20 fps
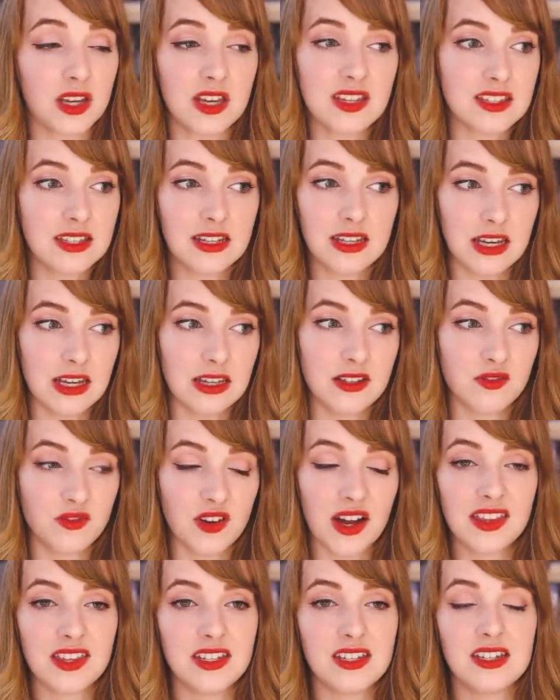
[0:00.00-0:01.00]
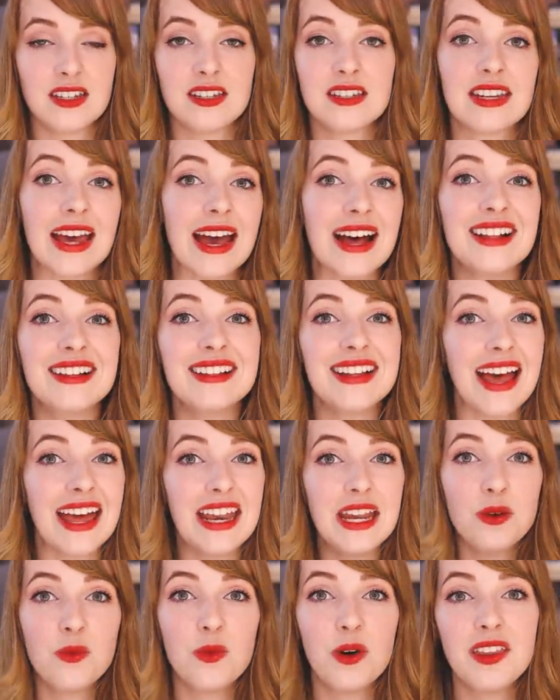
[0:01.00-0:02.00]
because his father didn't tell
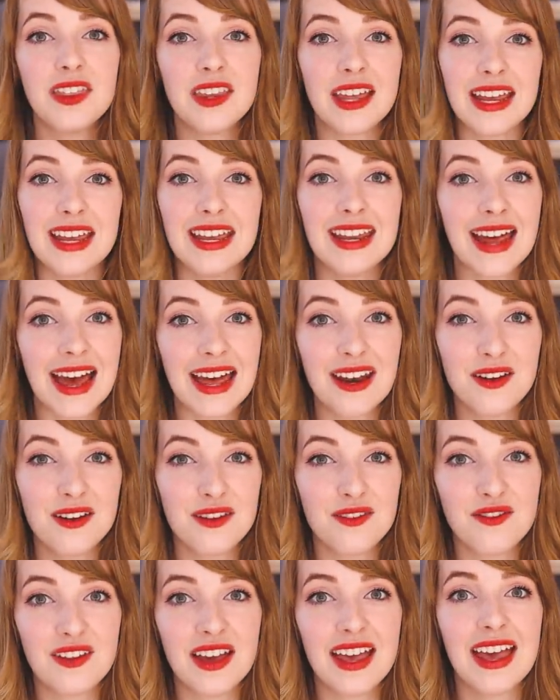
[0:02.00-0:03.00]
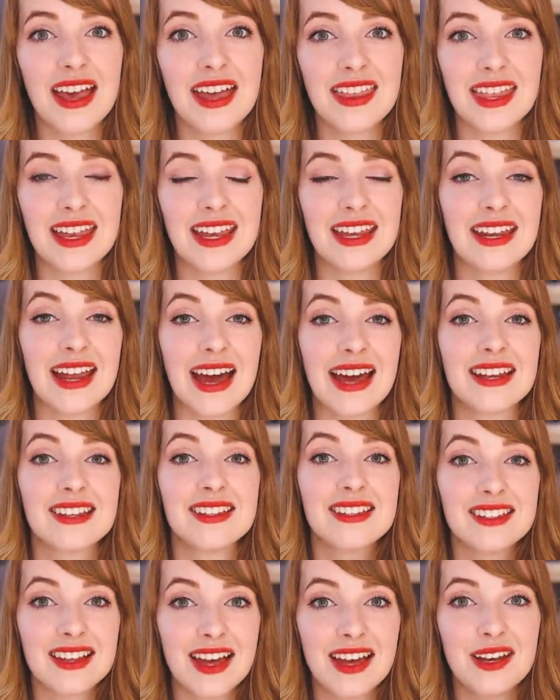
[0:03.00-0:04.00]
anyone that he'd had an affair and that he'd had a
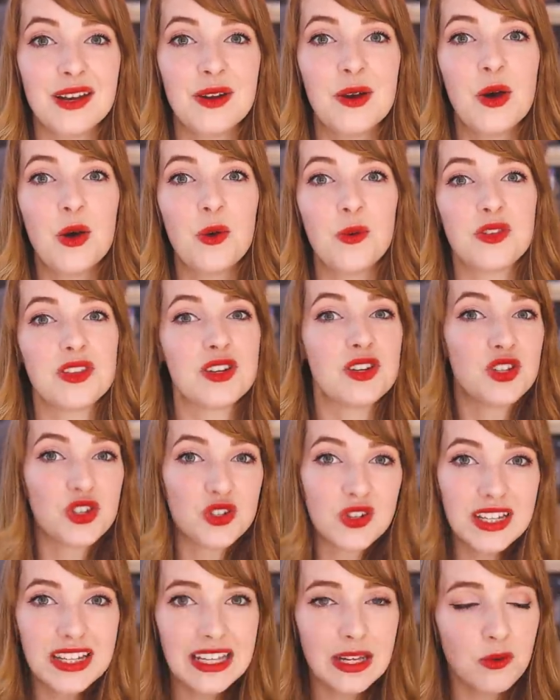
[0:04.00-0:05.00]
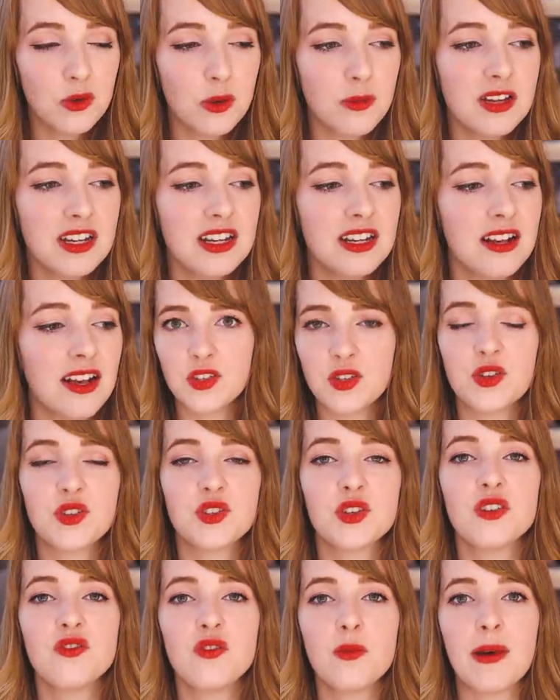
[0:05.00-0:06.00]
son with an Australian woman. So it's
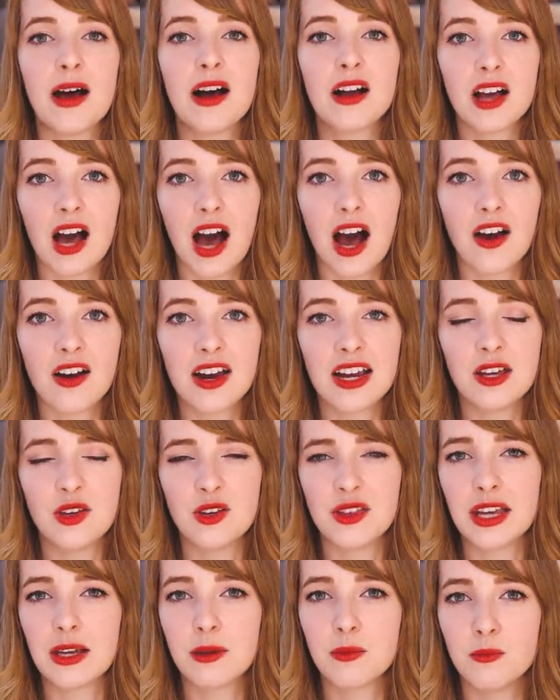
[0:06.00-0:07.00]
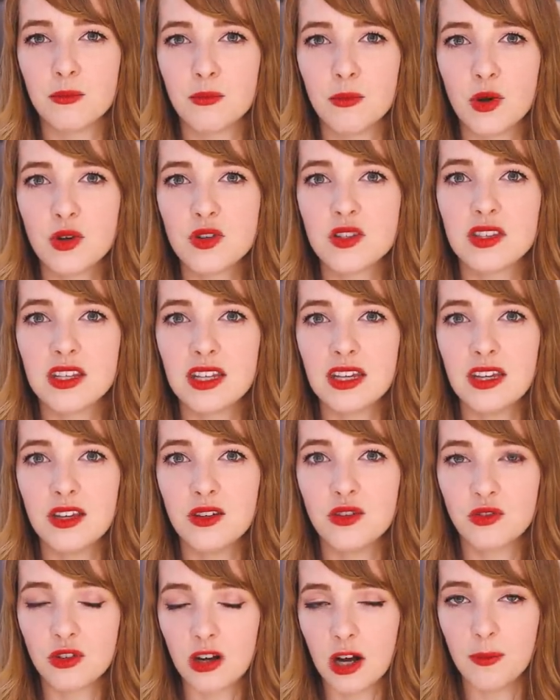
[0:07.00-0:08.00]
sort of about Kari, who like
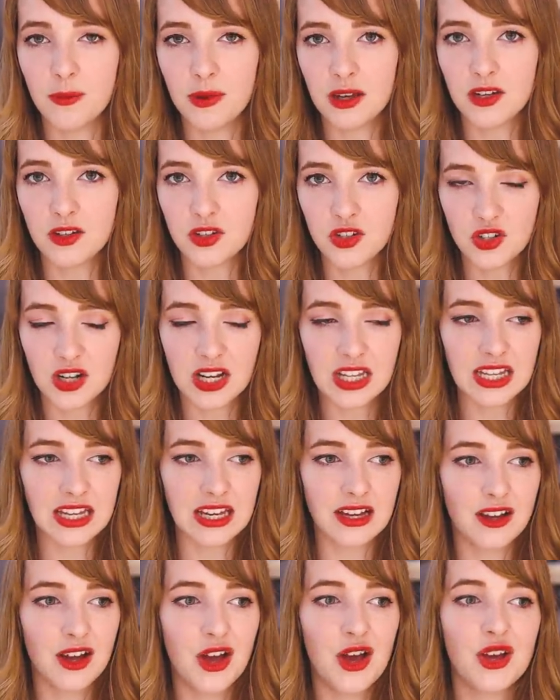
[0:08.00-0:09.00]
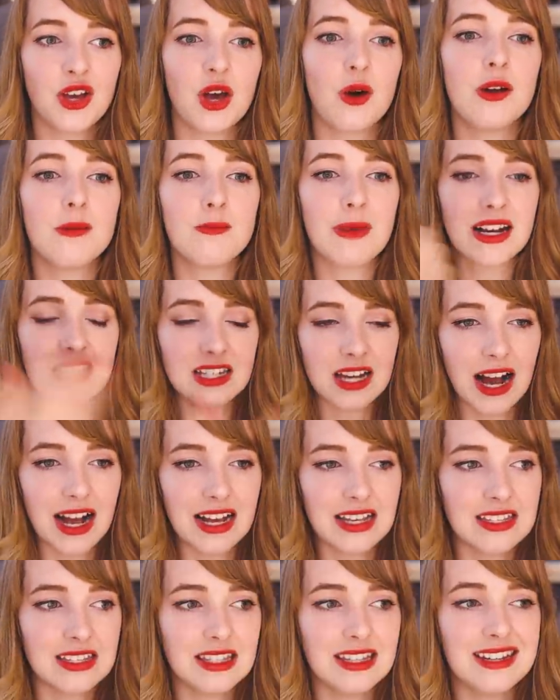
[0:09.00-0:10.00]
mostly grew up in Australia, going back to
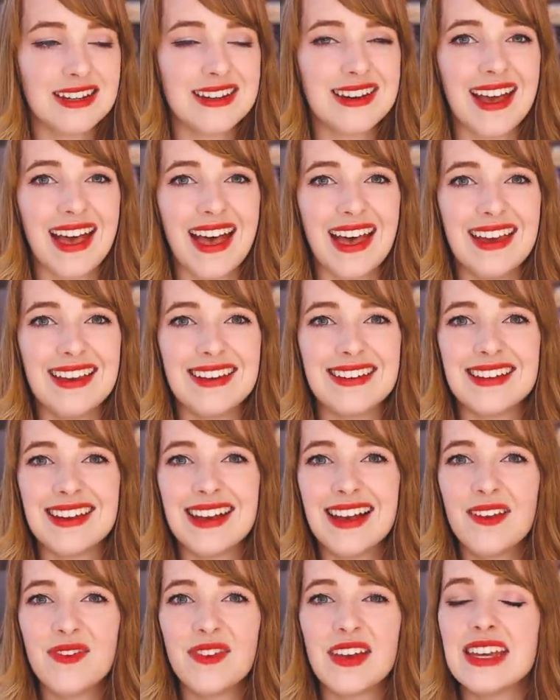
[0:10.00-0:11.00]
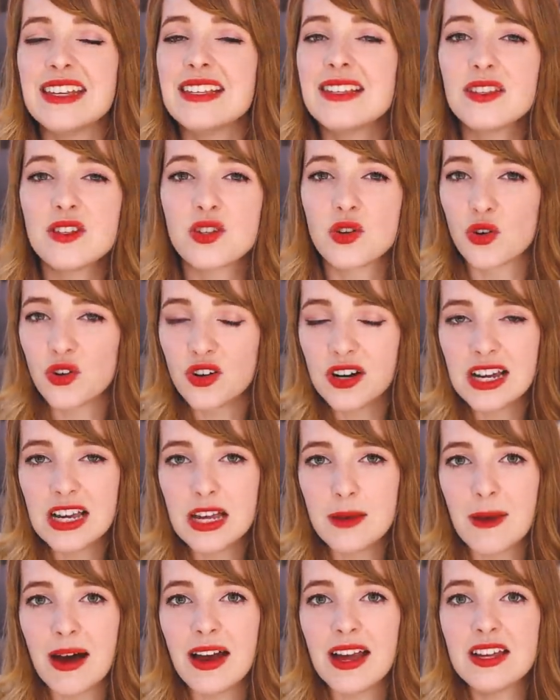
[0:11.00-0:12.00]
Iceland and his
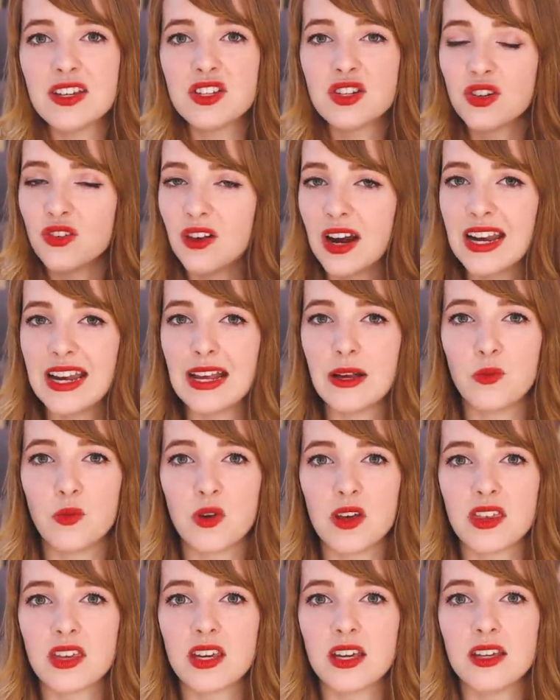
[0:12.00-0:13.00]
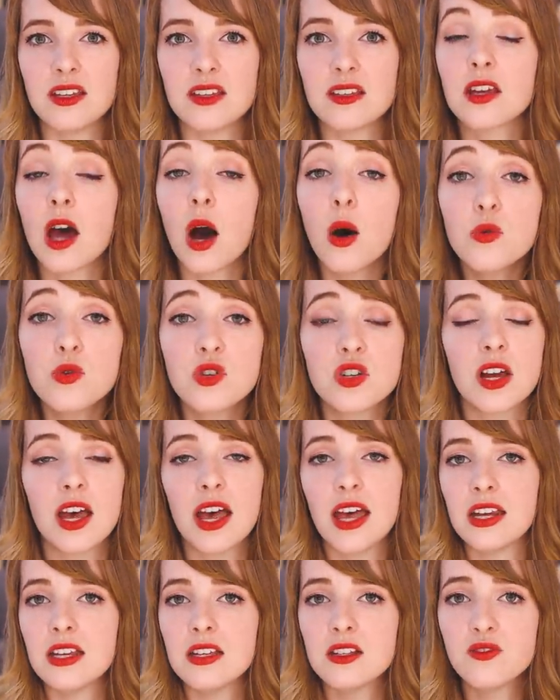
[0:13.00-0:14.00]
story about integrating with his culture
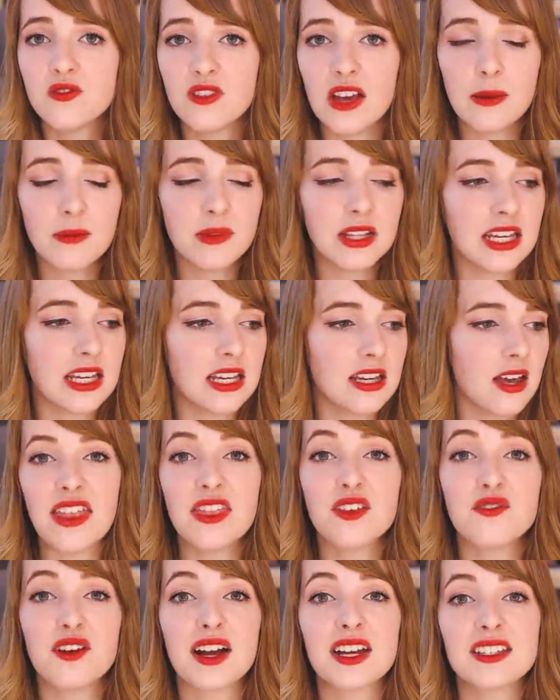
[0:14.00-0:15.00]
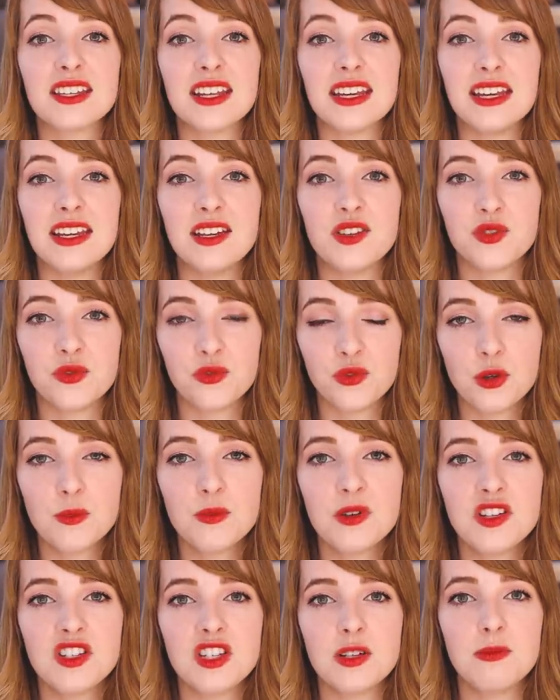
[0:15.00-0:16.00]
and his family, and the fact that he is
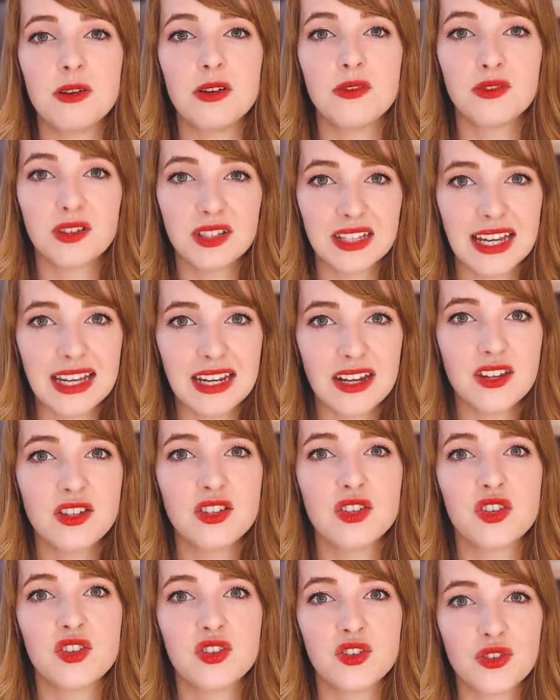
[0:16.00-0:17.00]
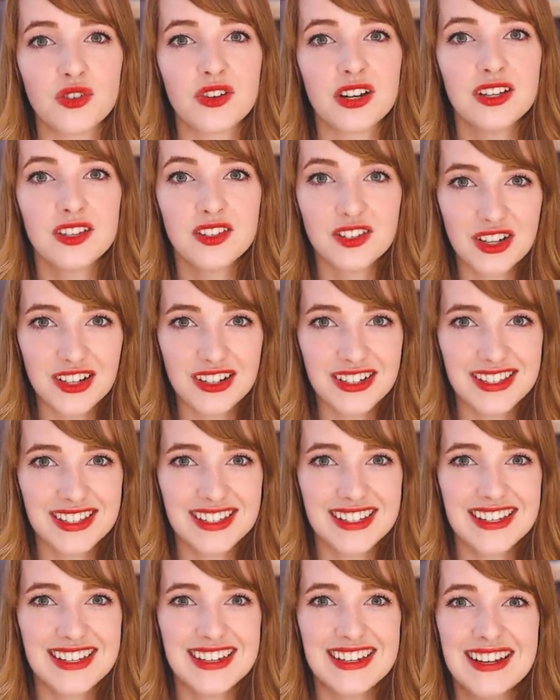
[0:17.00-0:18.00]
rumored to be related to Snorri
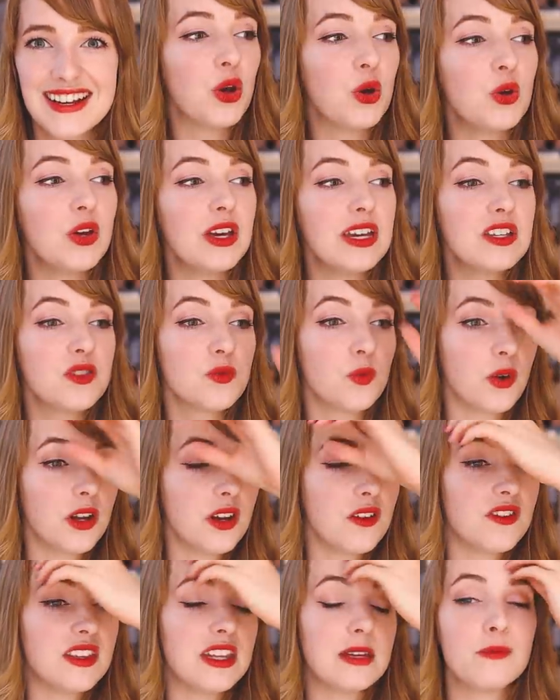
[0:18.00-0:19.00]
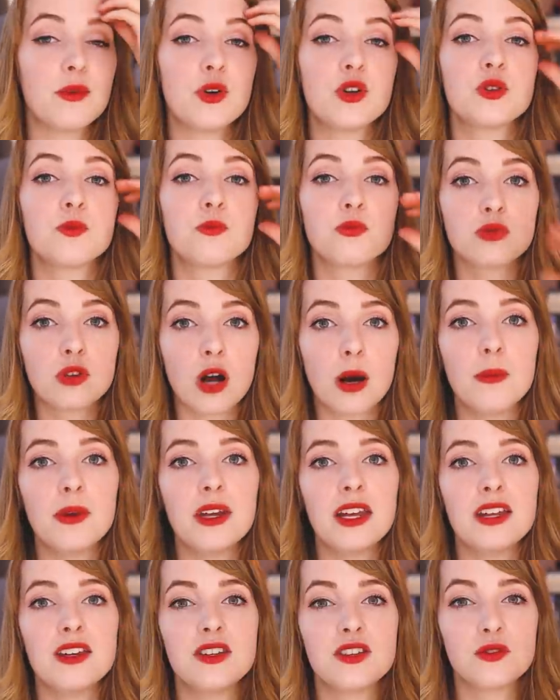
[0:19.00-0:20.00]
Sturluson, who is one of the most
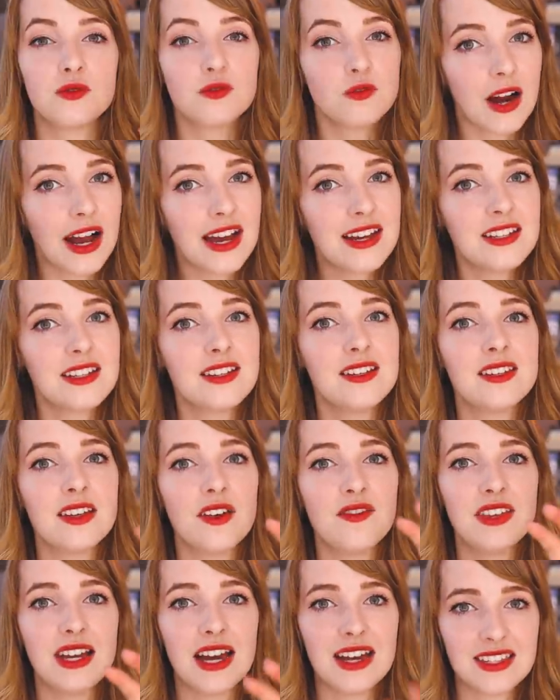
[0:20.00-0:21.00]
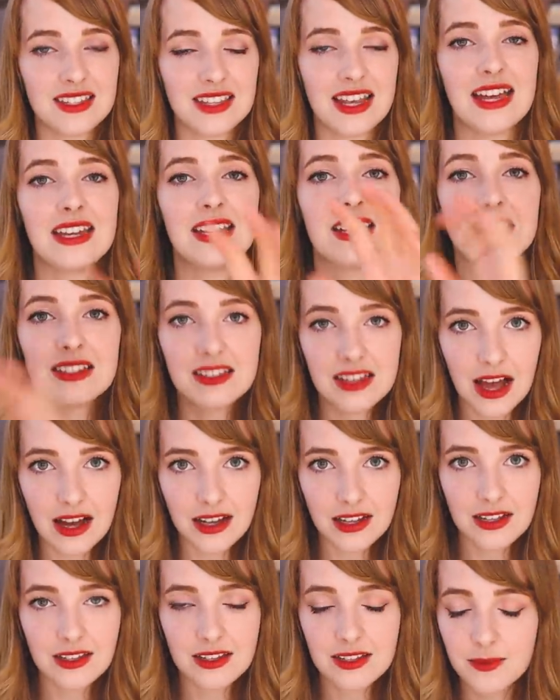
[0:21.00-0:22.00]
prominent writers of the Icelandic
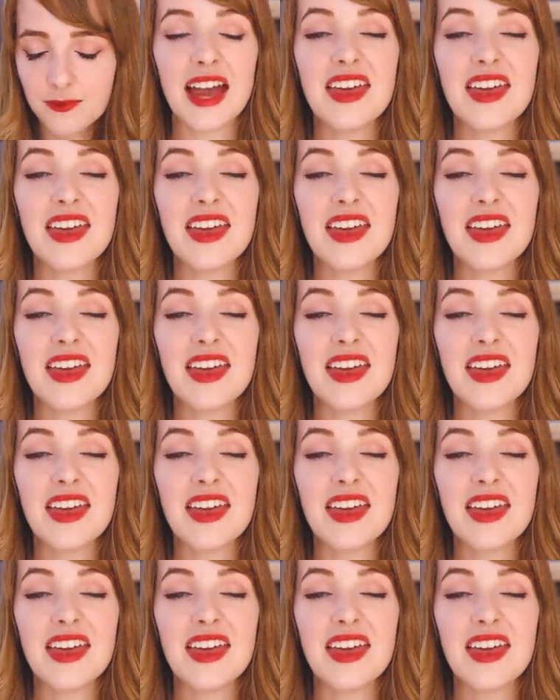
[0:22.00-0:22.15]
sagas.